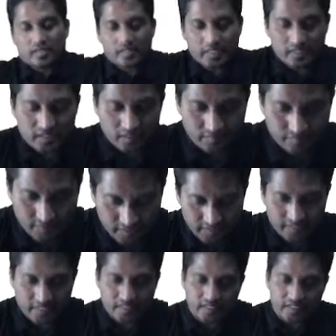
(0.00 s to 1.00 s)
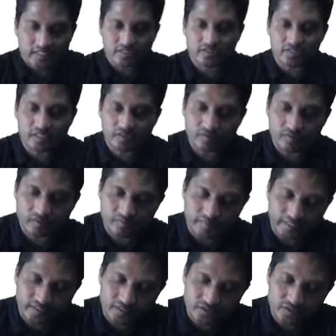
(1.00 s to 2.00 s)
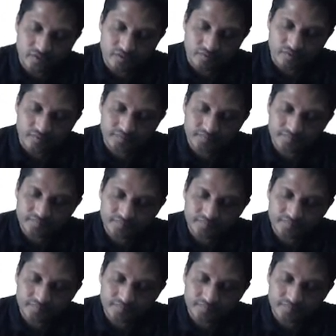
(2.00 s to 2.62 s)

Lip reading: Let's say if I take x is equal to minus 2,